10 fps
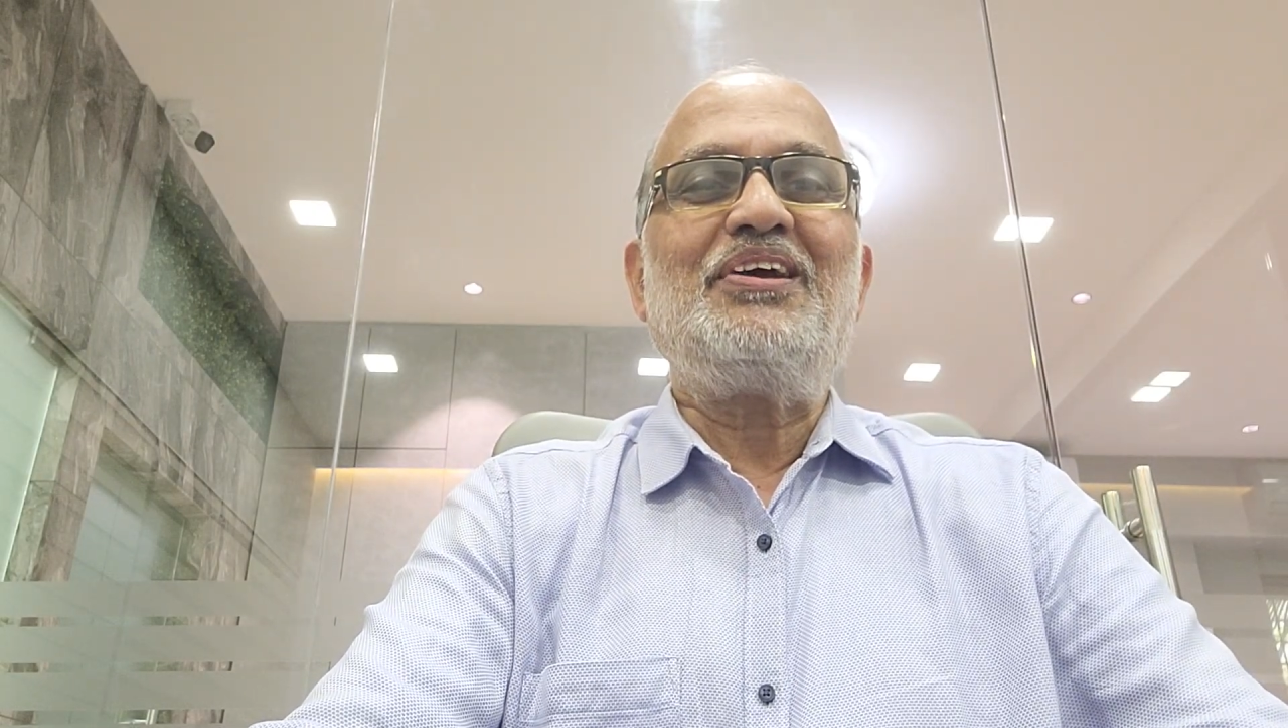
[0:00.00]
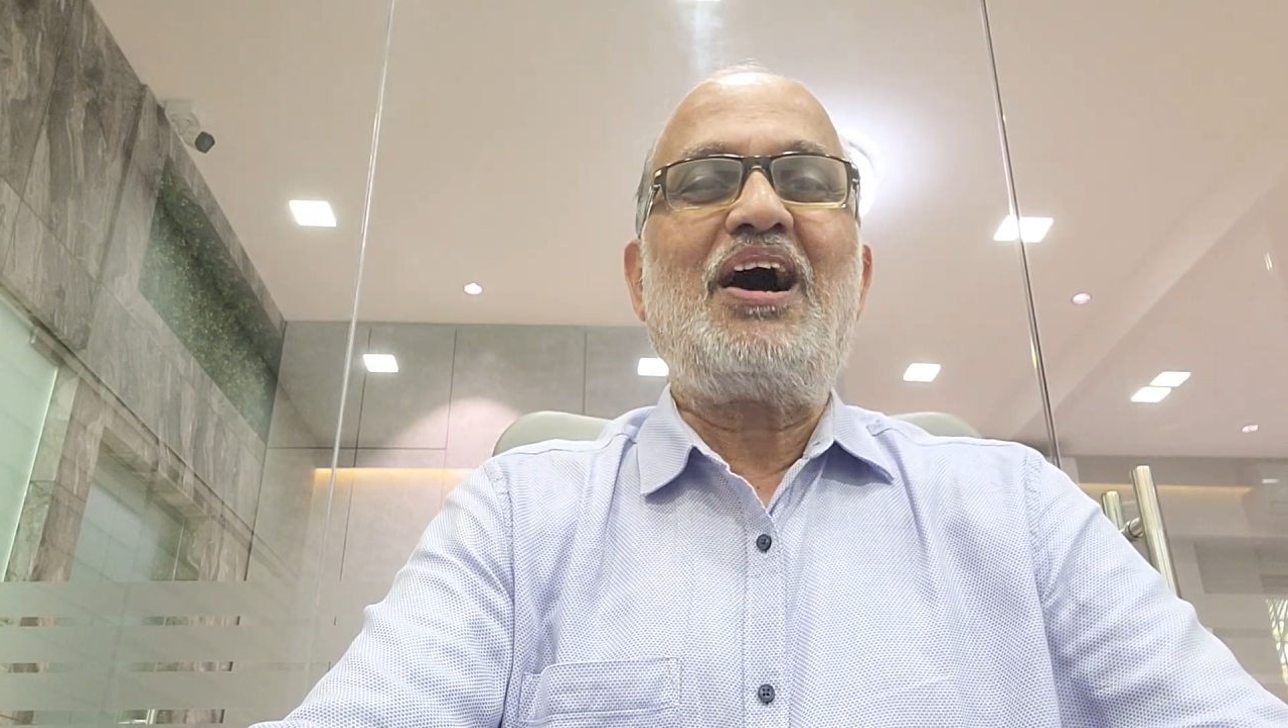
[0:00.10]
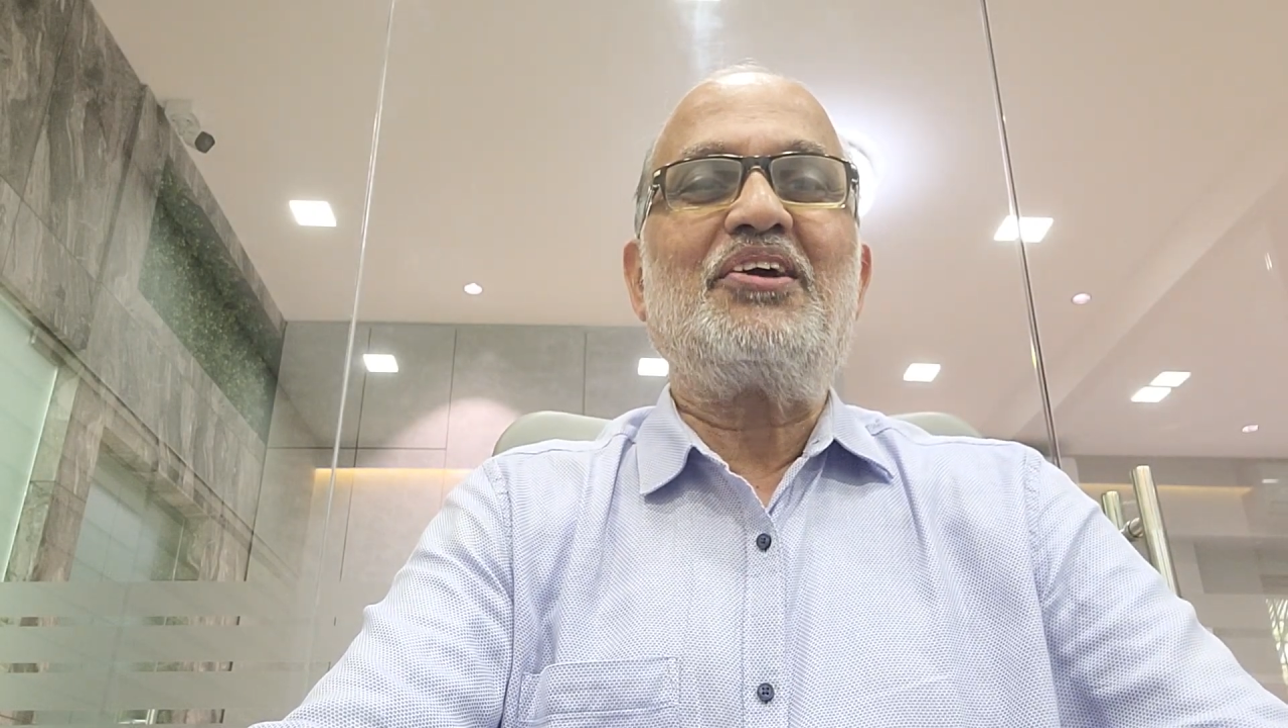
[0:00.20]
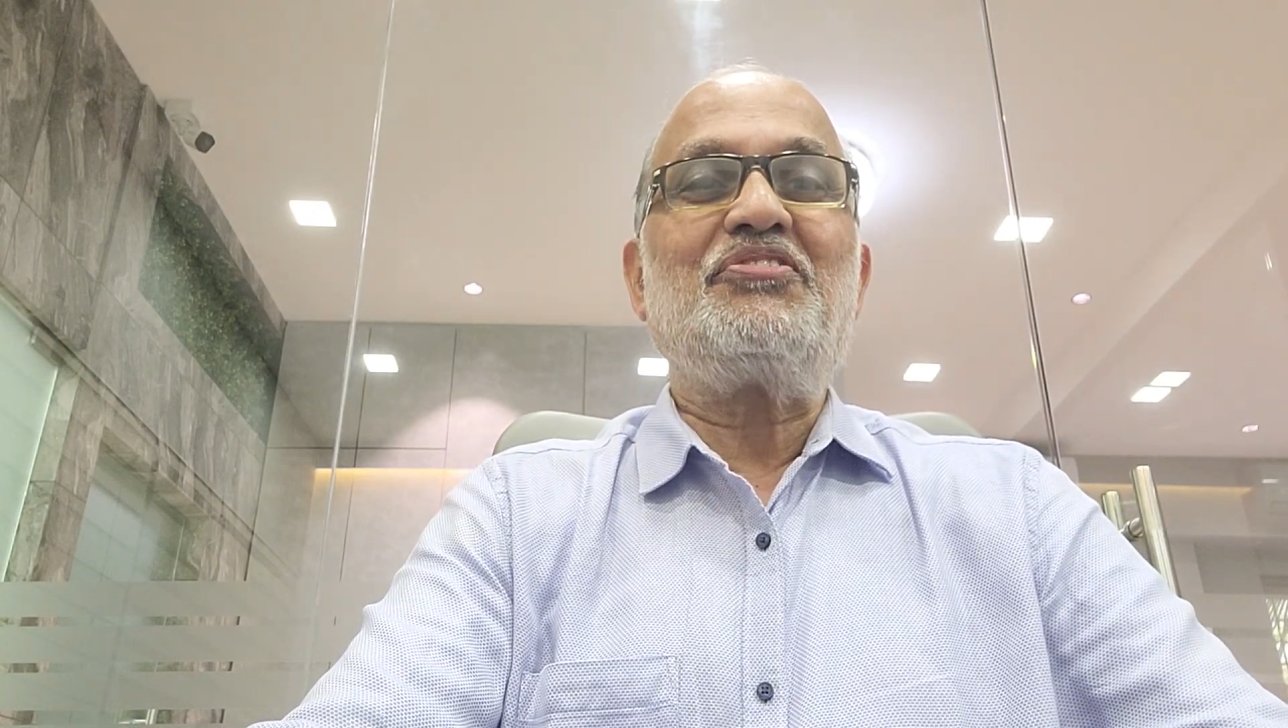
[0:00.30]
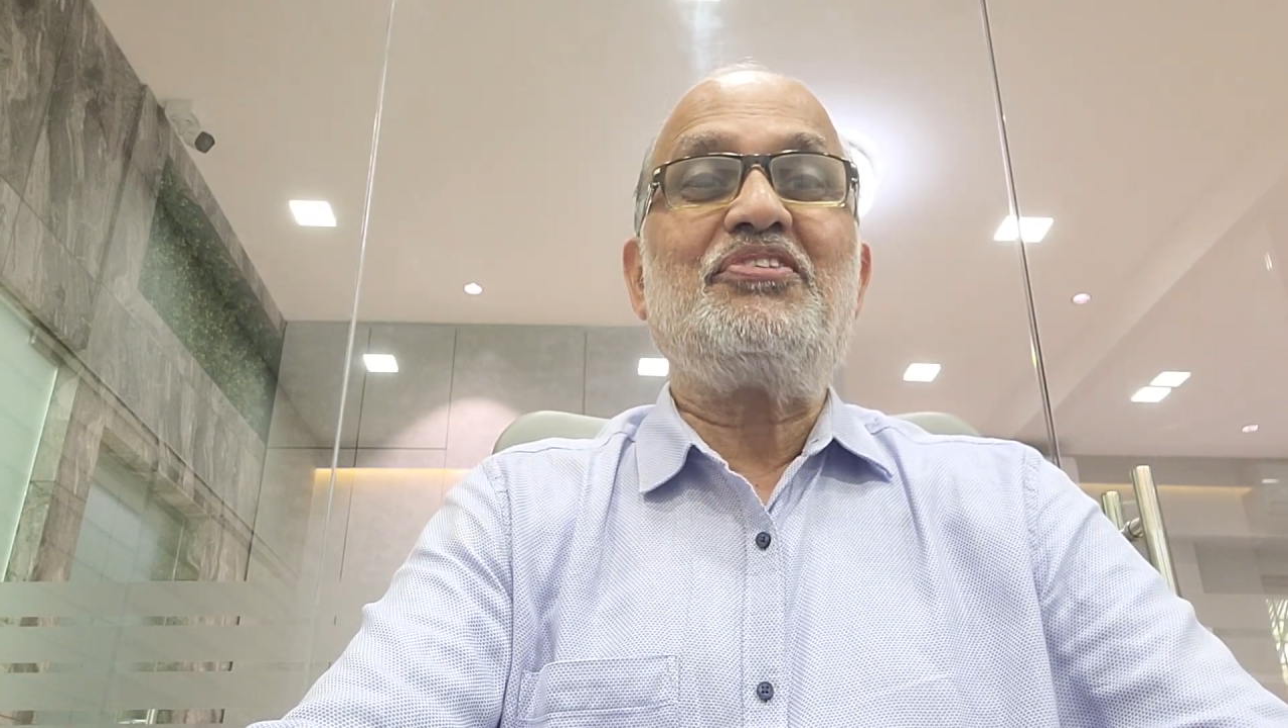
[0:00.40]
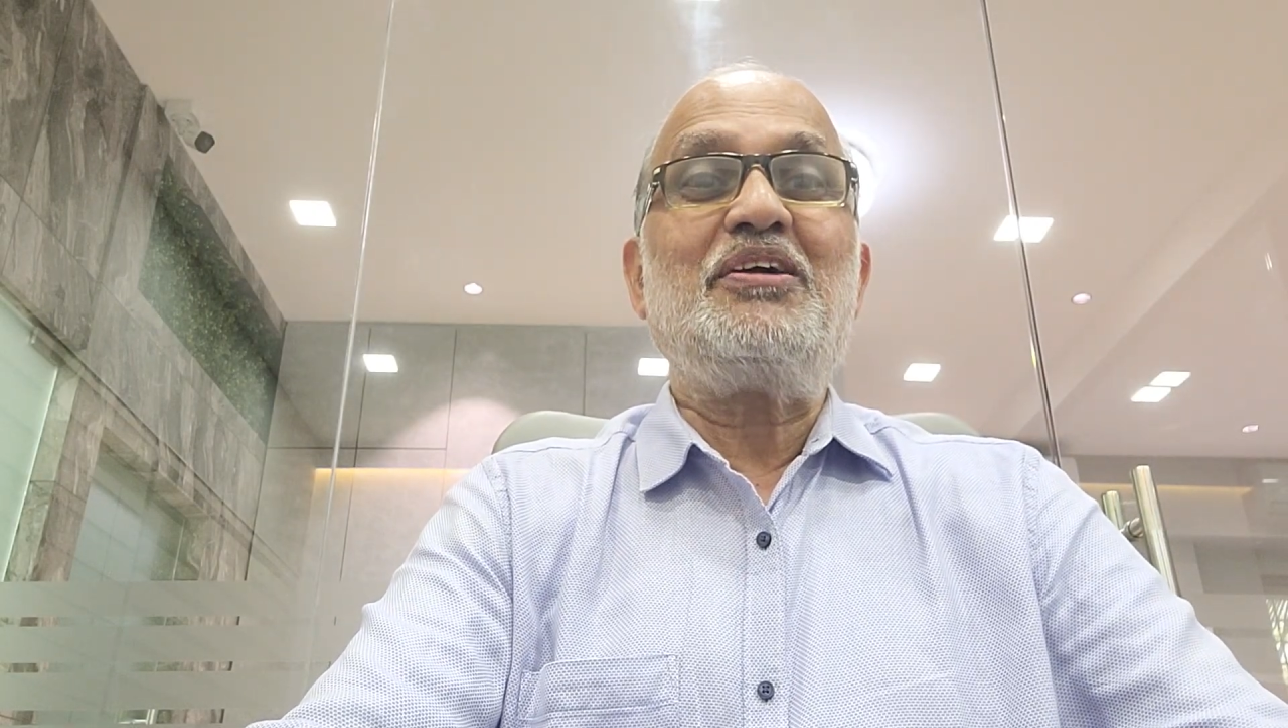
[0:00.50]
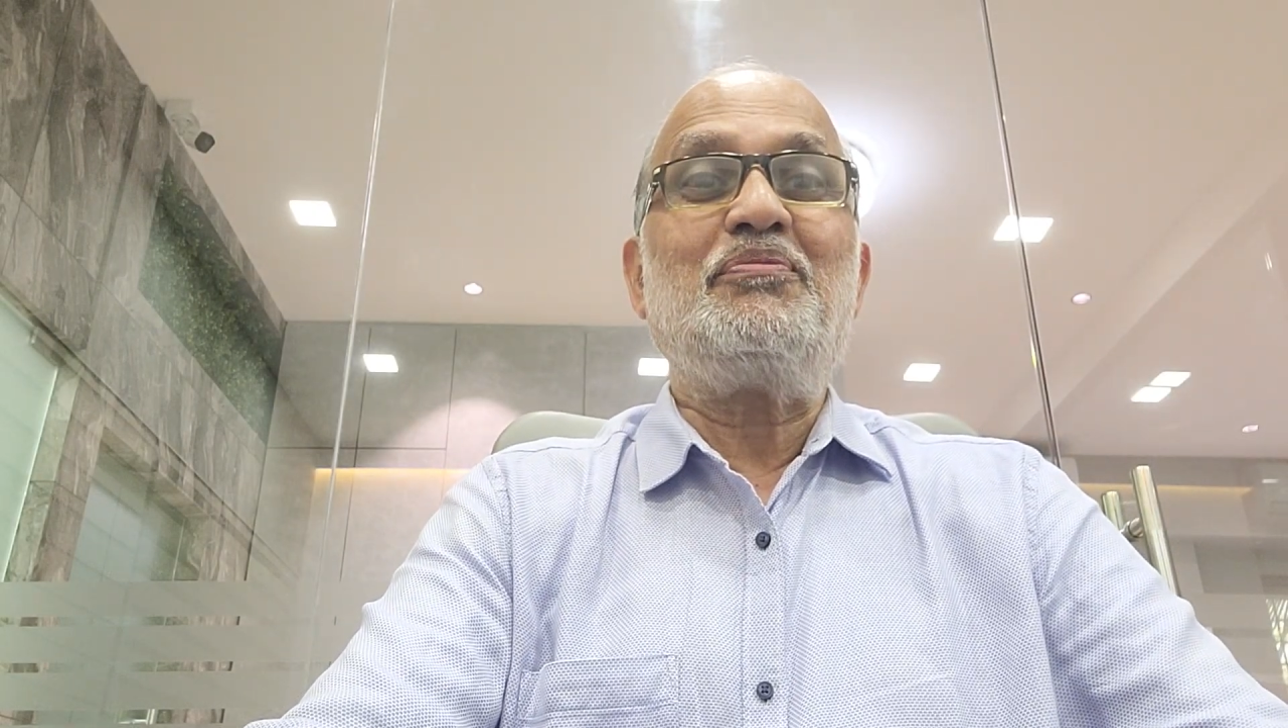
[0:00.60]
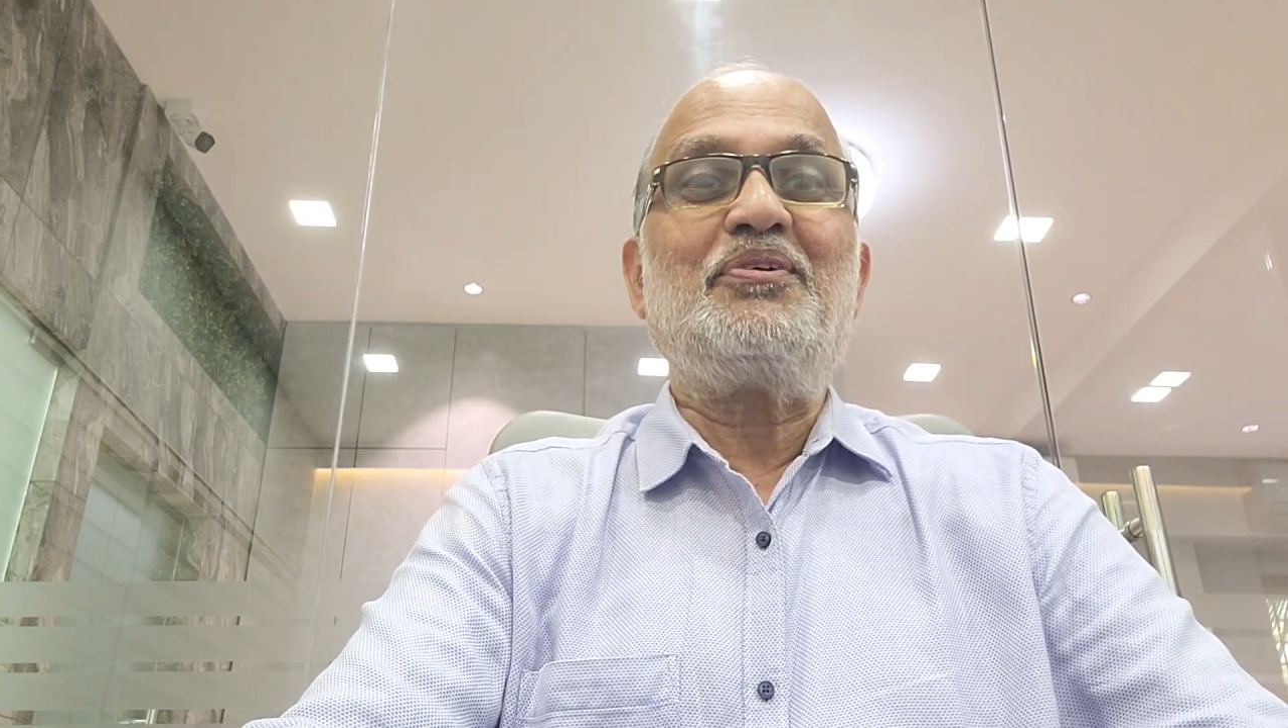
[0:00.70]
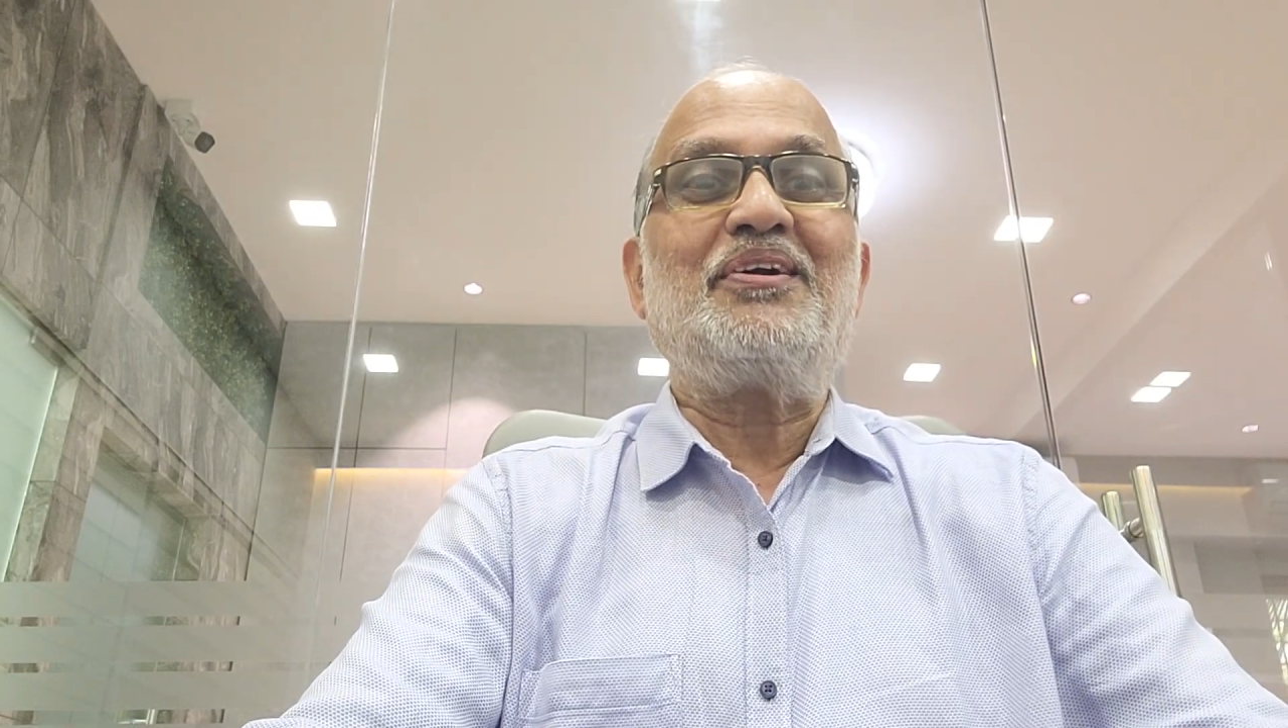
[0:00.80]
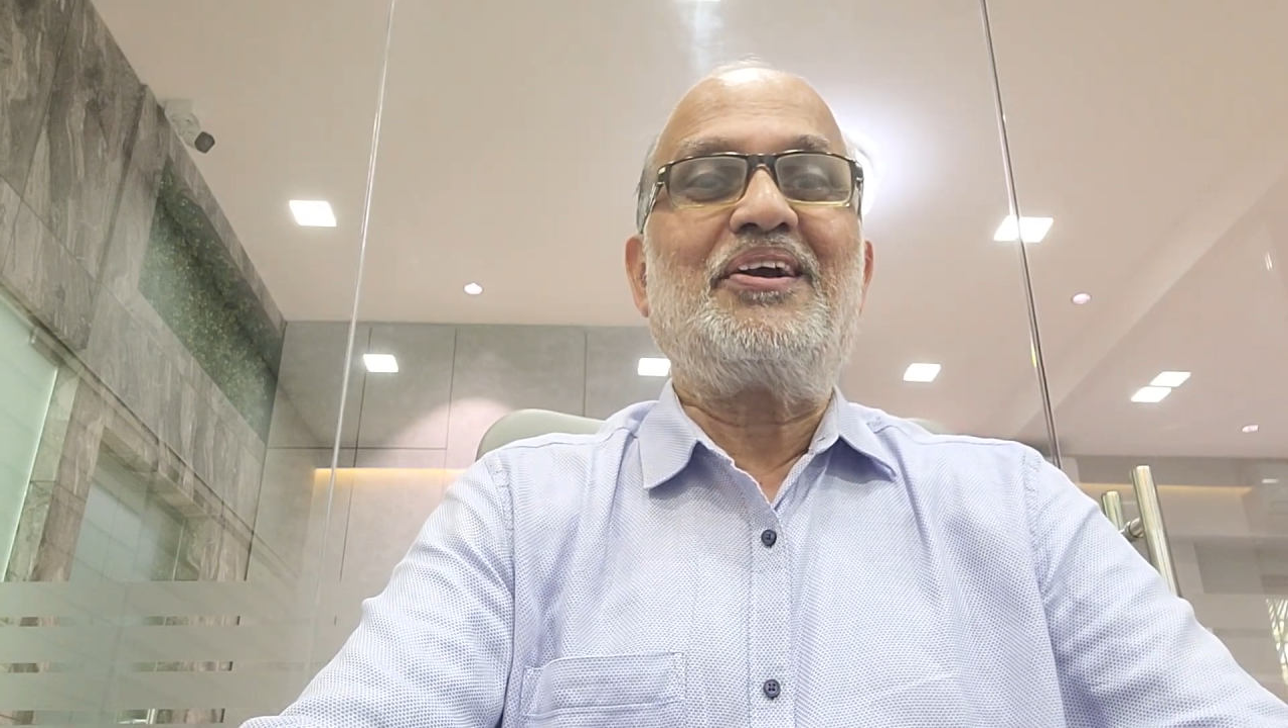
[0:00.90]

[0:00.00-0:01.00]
RCM